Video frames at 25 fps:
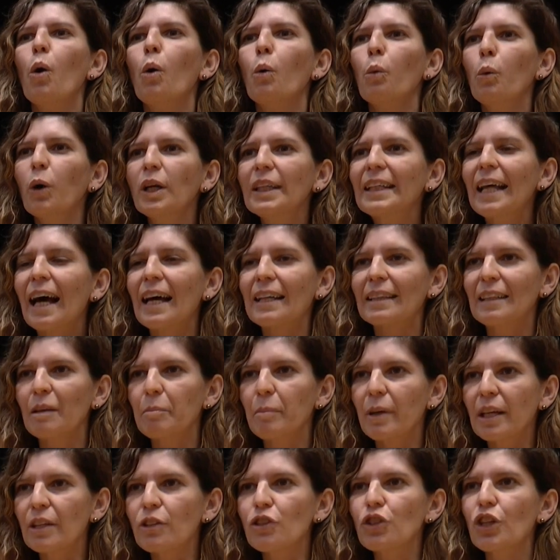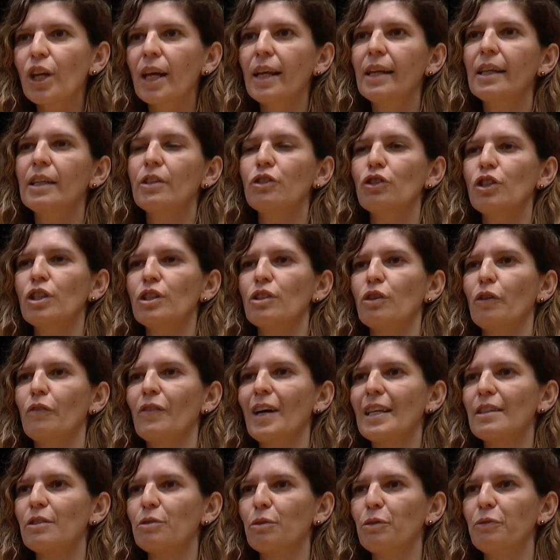What are the main challenges of
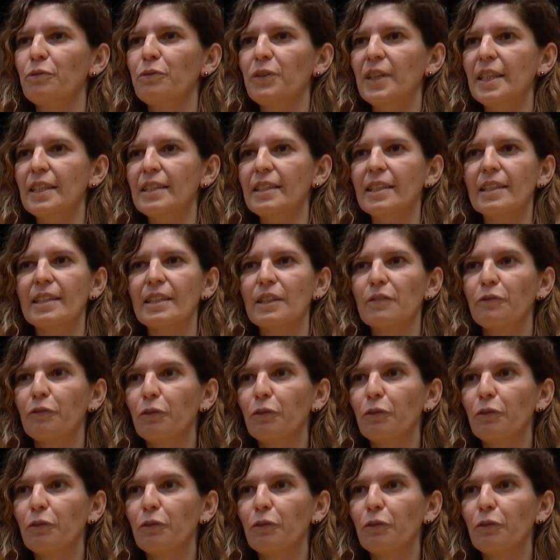astrophysics